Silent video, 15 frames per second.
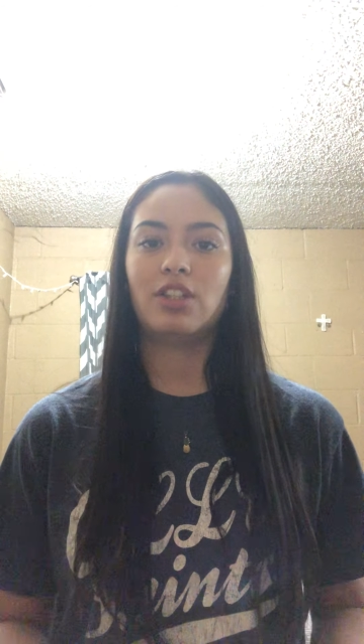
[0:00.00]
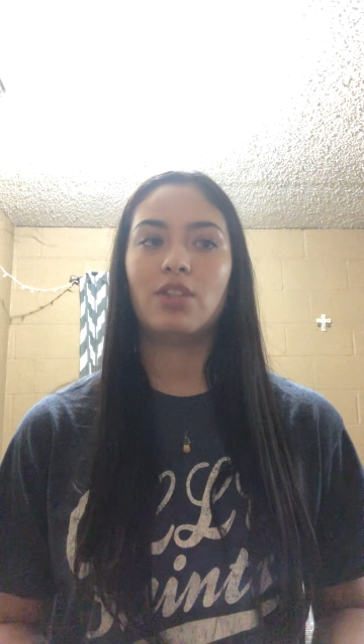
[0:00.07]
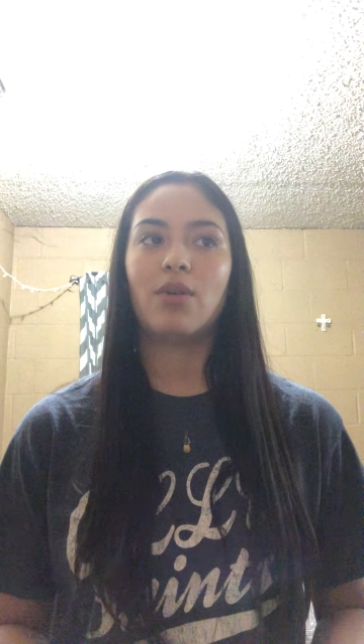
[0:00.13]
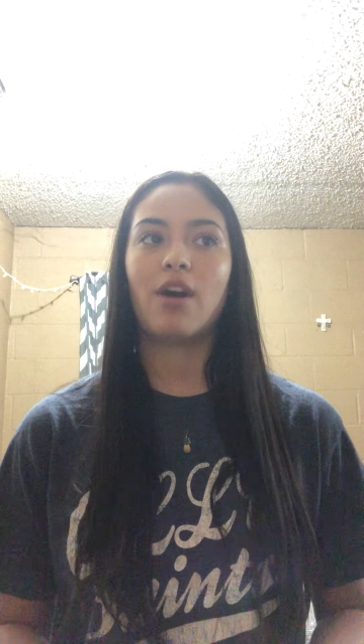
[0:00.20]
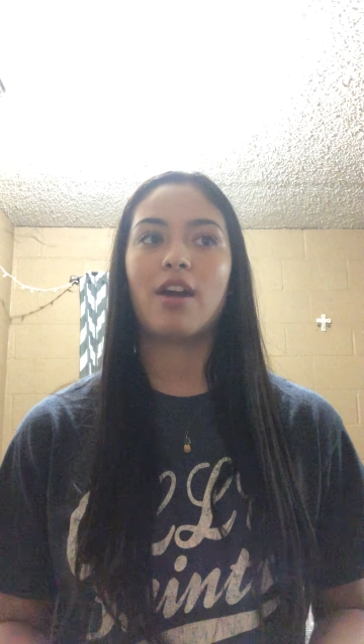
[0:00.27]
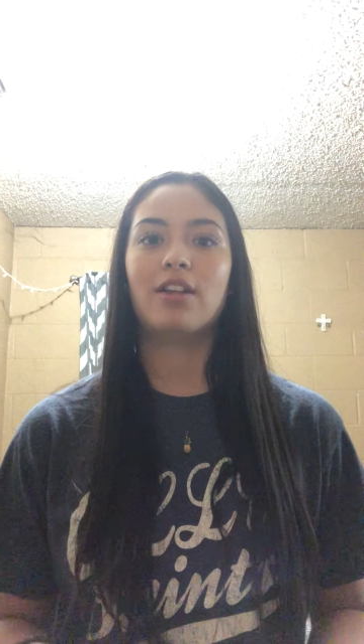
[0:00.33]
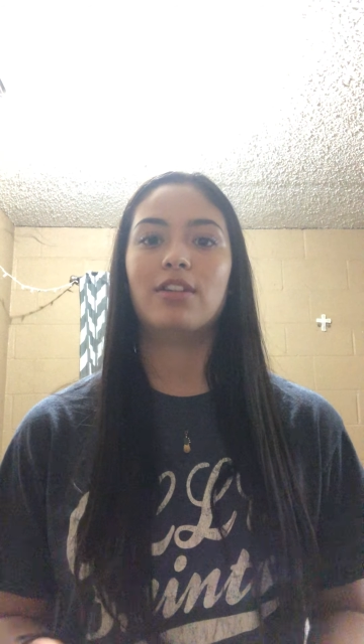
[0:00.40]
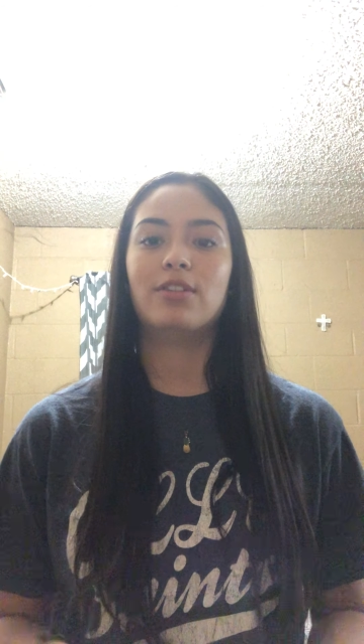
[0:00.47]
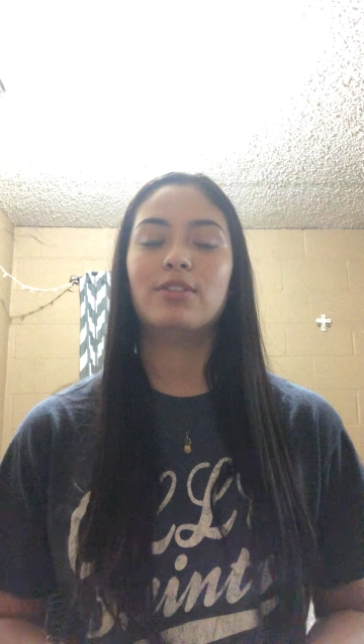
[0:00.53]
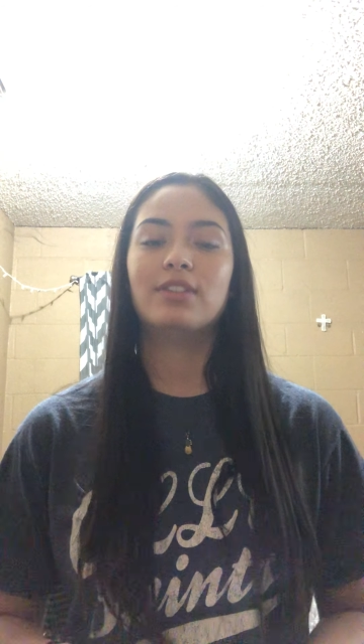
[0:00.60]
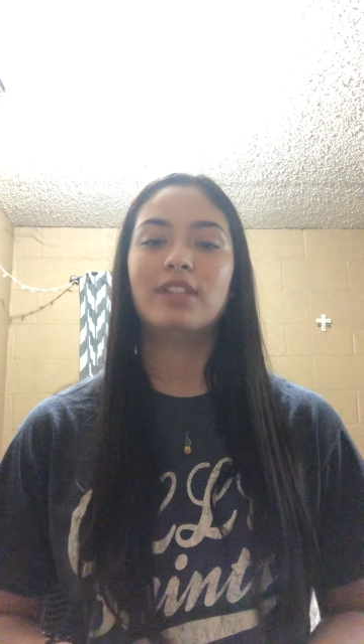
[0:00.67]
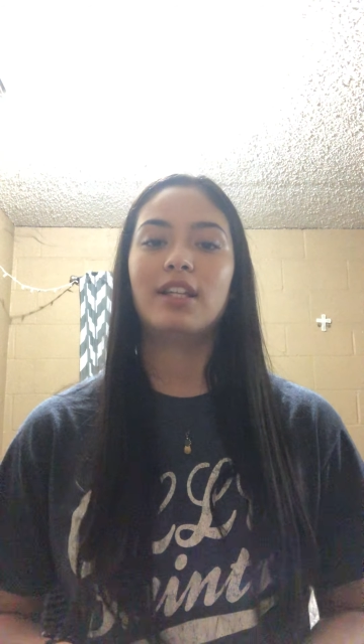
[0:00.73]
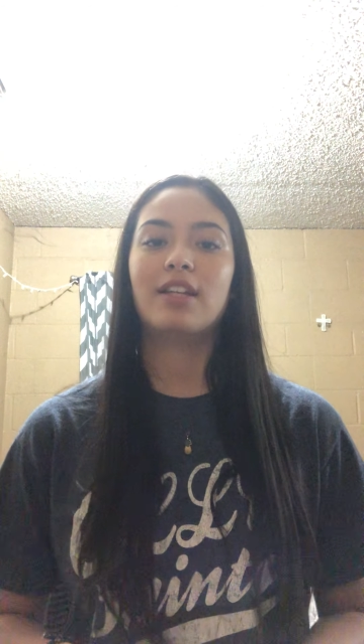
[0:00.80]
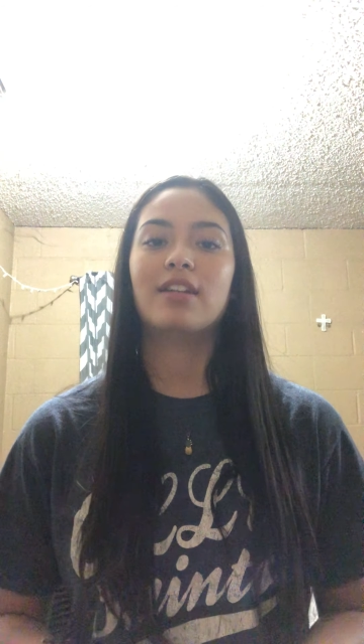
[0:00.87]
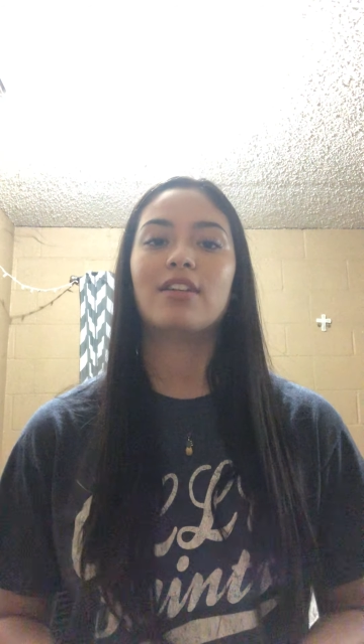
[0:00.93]
you are
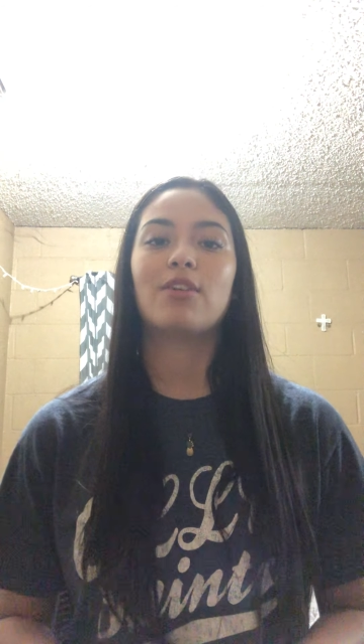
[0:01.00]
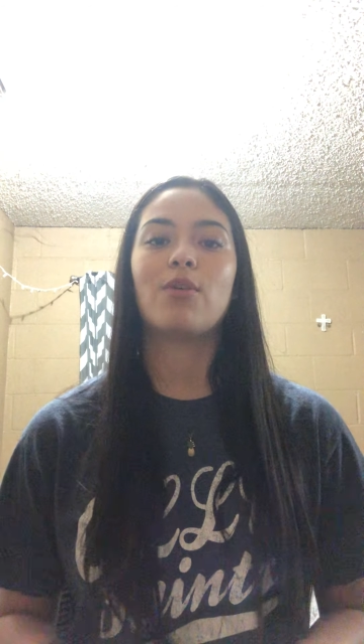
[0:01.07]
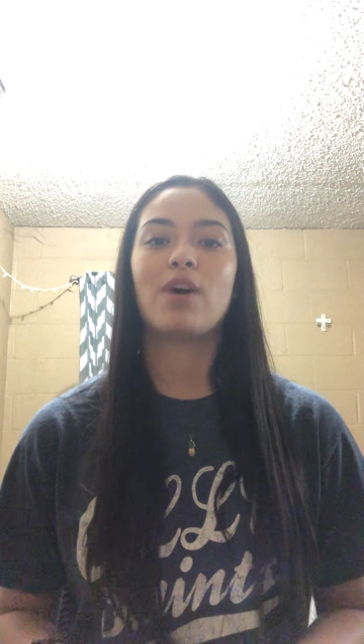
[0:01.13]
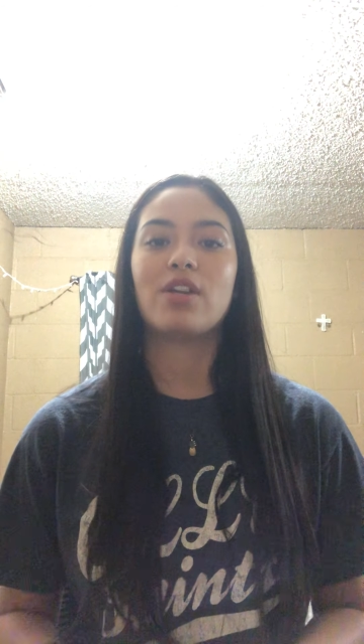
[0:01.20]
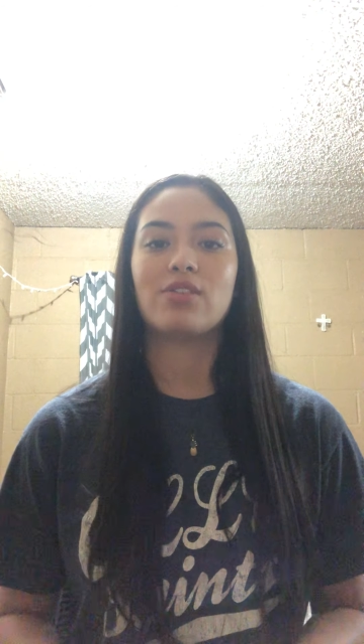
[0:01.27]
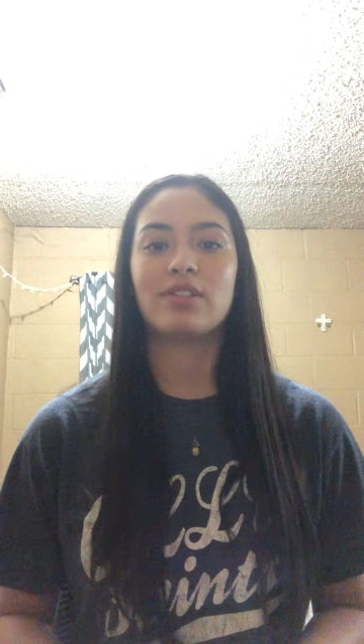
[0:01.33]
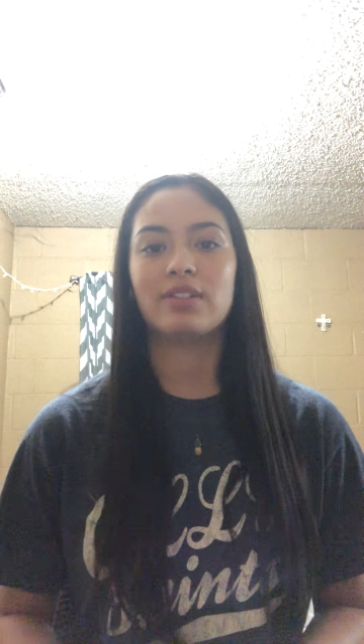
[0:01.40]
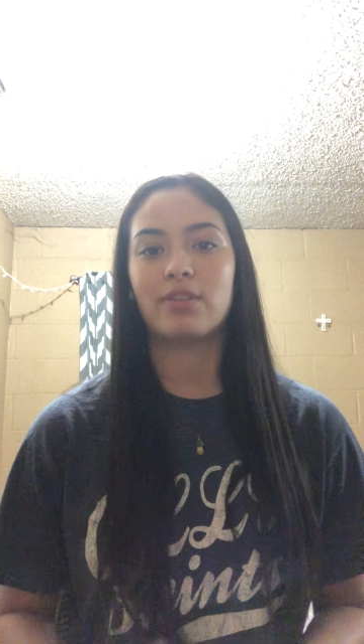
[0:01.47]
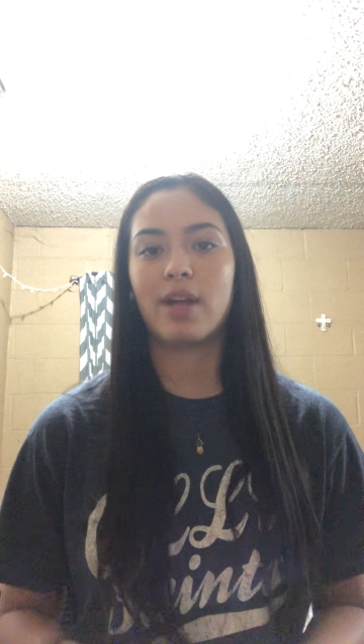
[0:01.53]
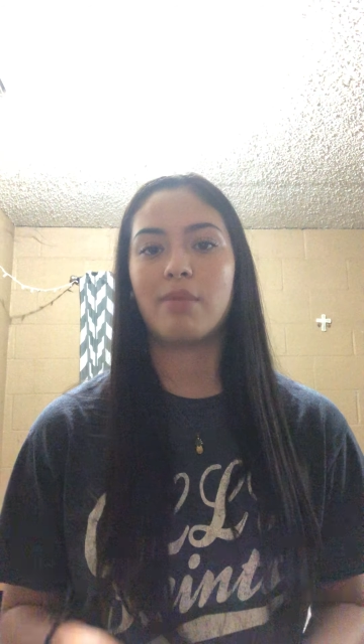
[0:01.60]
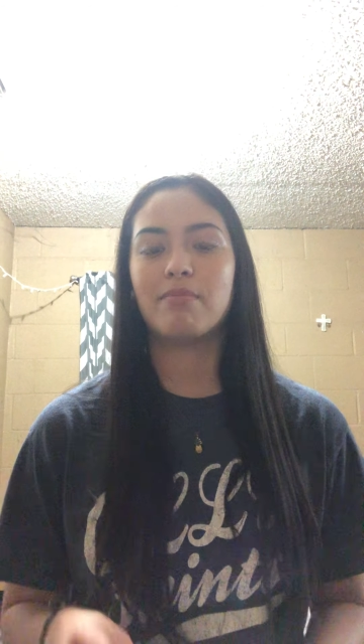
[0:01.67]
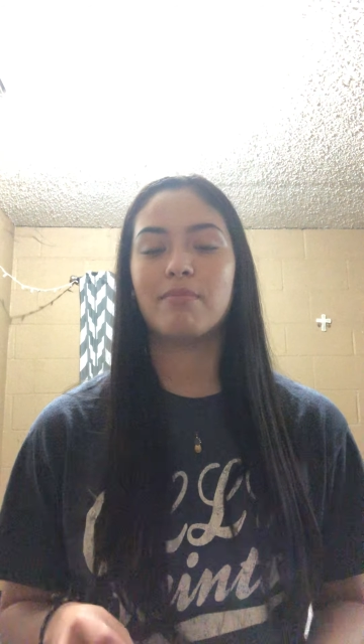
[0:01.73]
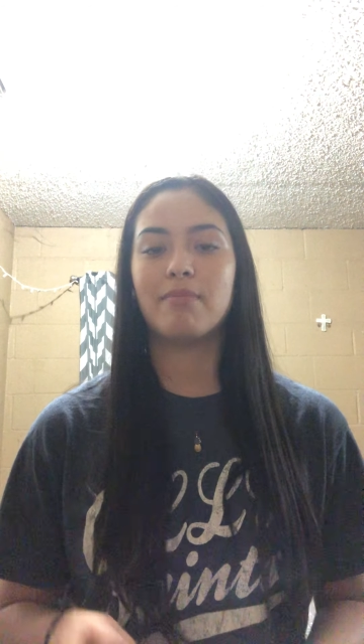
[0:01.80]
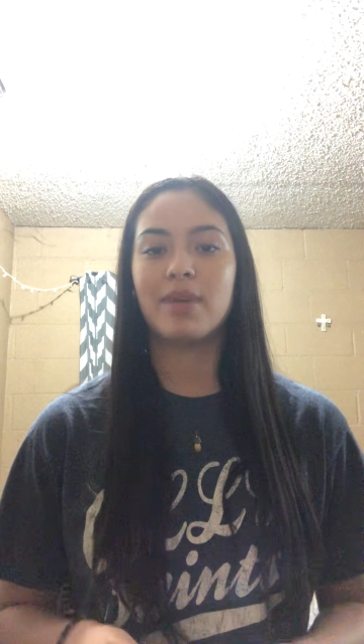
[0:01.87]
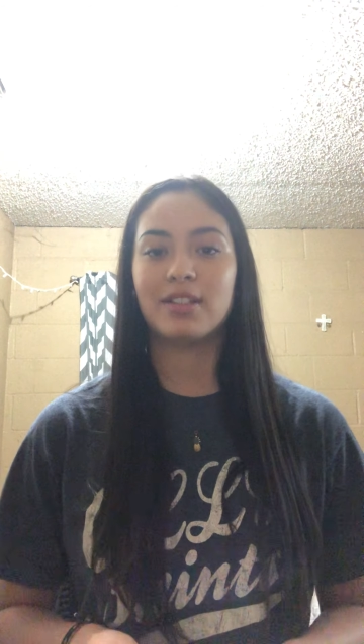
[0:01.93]
losing quadricep
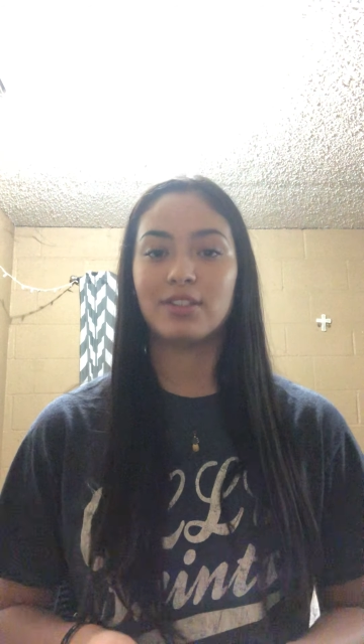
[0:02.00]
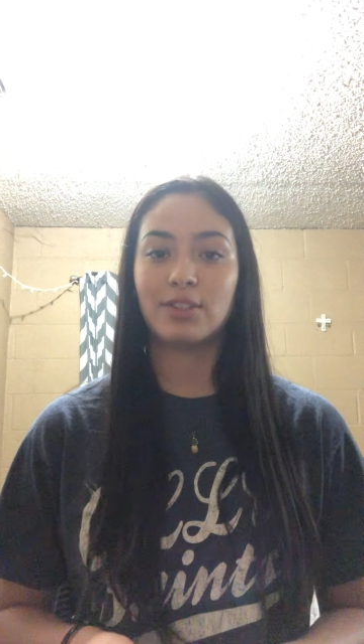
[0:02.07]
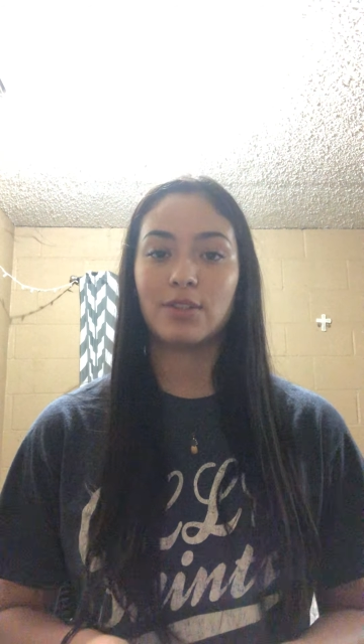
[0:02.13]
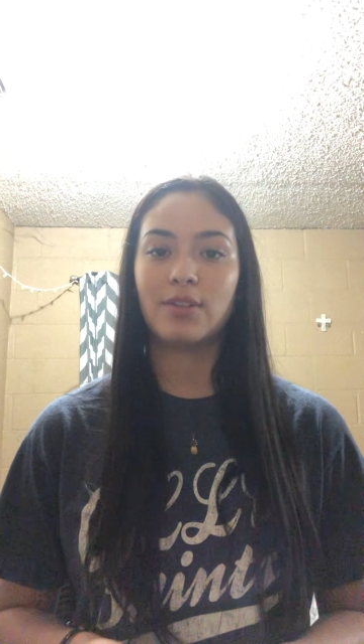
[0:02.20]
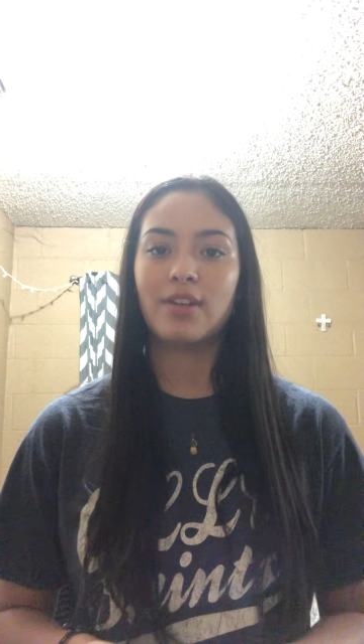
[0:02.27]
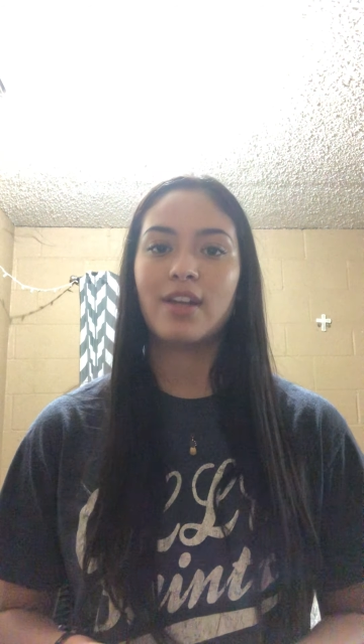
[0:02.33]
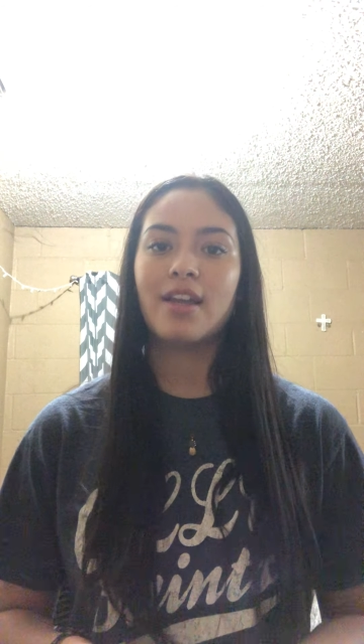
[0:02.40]
muscle.